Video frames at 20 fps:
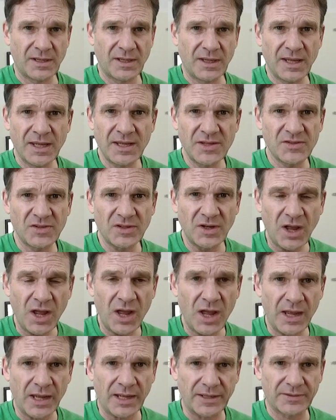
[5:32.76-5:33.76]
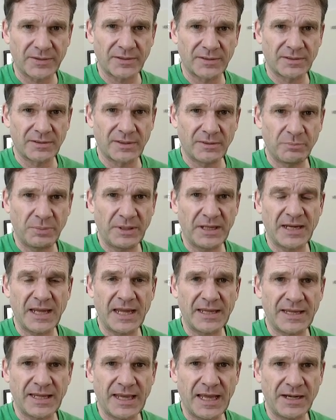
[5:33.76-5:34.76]
He's not. But
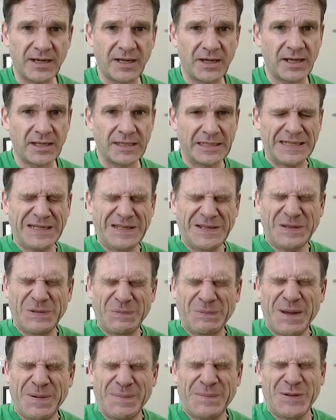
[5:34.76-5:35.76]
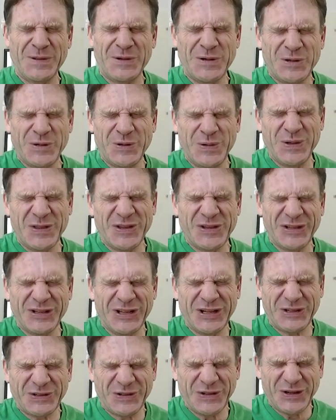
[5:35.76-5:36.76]
again and again, the people who are doing this
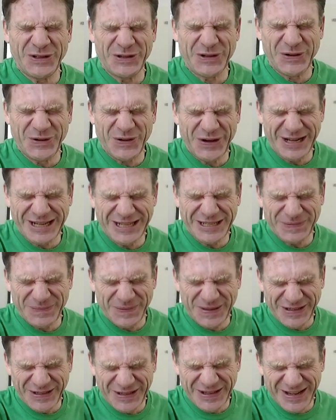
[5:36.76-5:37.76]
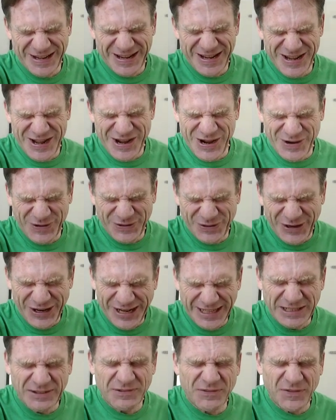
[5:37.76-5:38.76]
electronic harassment are
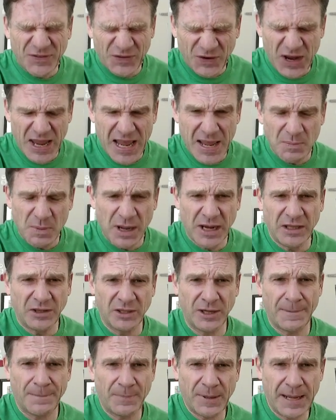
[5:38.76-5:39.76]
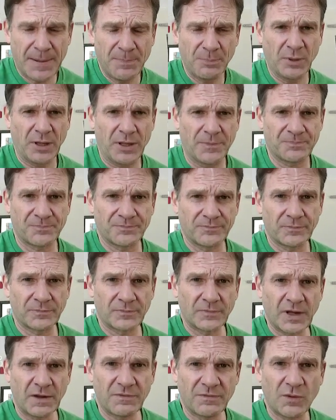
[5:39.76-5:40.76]
trying to frame other people
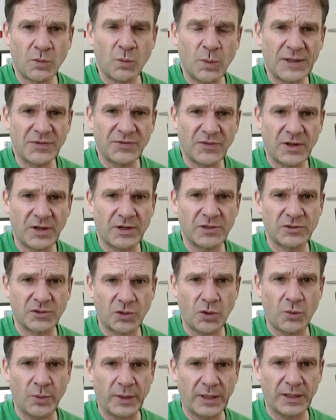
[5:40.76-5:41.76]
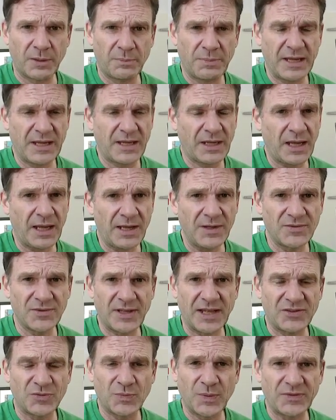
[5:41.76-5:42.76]
for what they're doing because
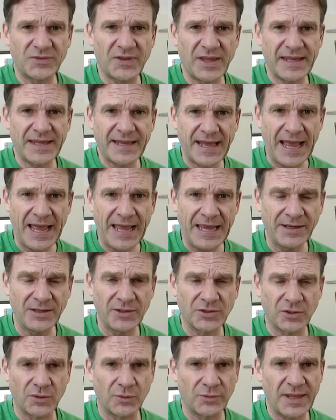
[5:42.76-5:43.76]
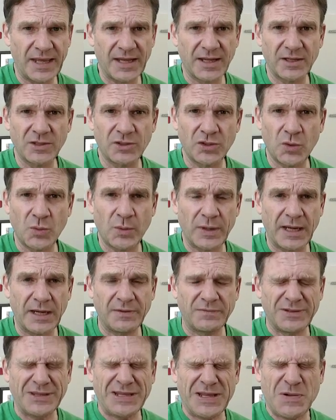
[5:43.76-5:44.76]
that's what they can do. They can do
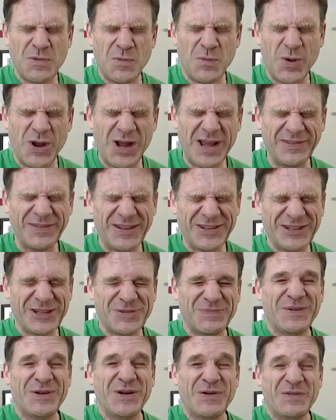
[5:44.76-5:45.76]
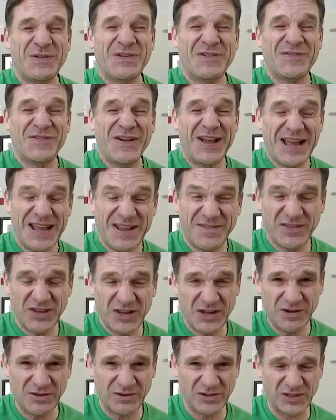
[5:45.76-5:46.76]
whatever they want. This has been over five
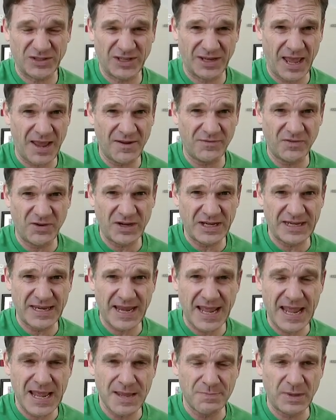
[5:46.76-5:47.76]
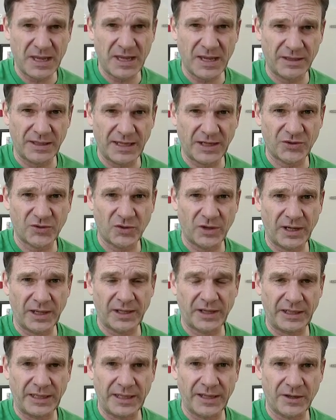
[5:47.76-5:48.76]
years, every day me
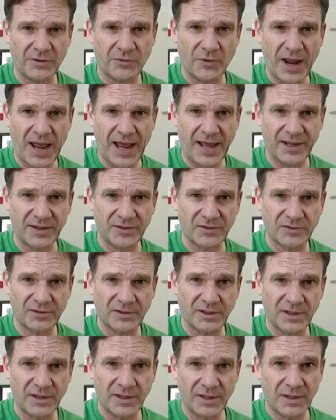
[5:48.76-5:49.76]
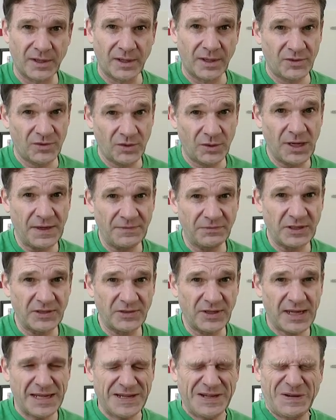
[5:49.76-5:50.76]
electronically harassed. So you have to
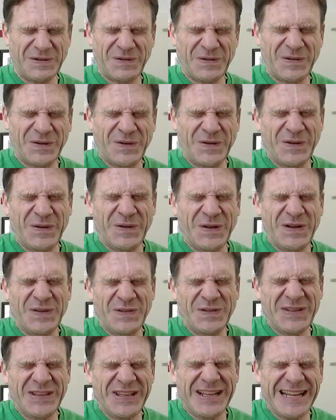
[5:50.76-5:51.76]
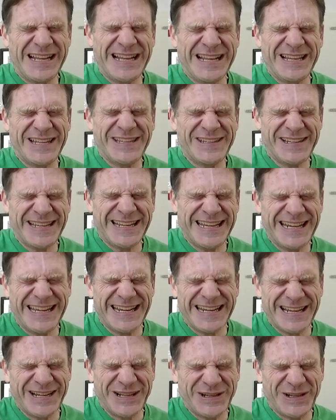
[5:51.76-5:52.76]
take it. You know, everything I say
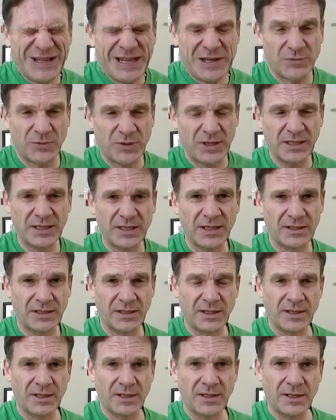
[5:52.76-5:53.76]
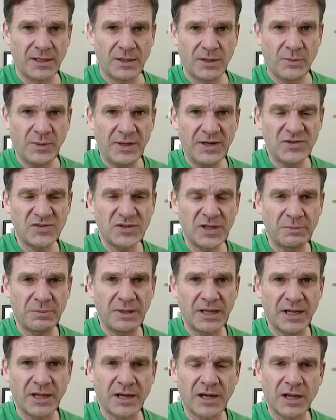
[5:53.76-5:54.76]
is like, really, when is
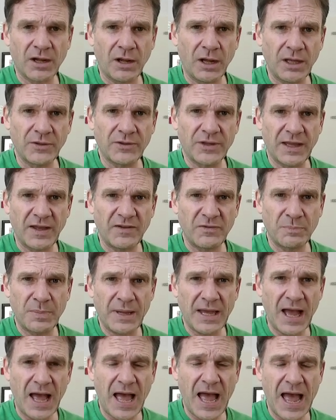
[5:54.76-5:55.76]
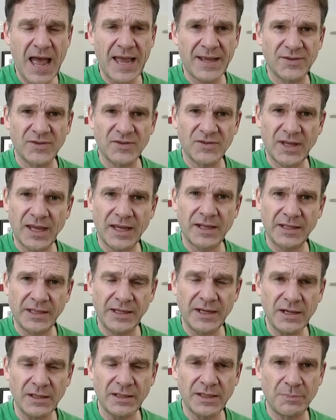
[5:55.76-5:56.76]
somebody going to call the FBI and say,
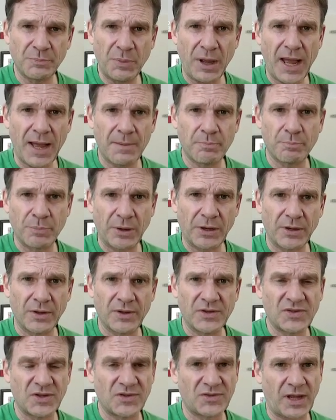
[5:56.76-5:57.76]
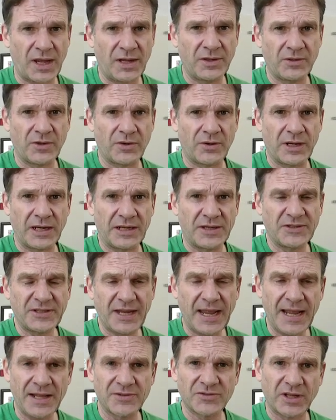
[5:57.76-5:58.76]
clearly Bob Burrows is under
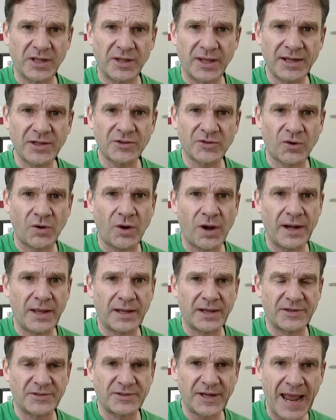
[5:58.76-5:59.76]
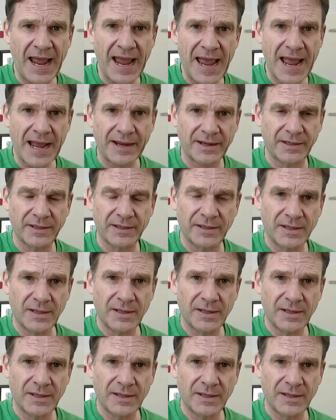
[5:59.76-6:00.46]
intense electronic attack?